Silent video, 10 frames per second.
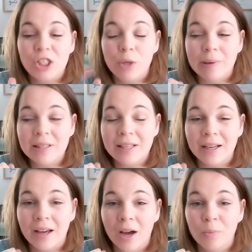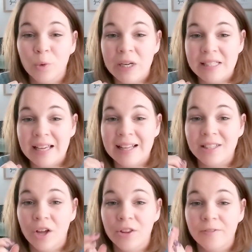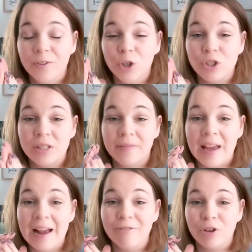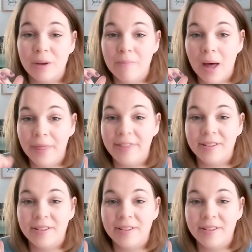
Coupons.com resets on the 1st of every month.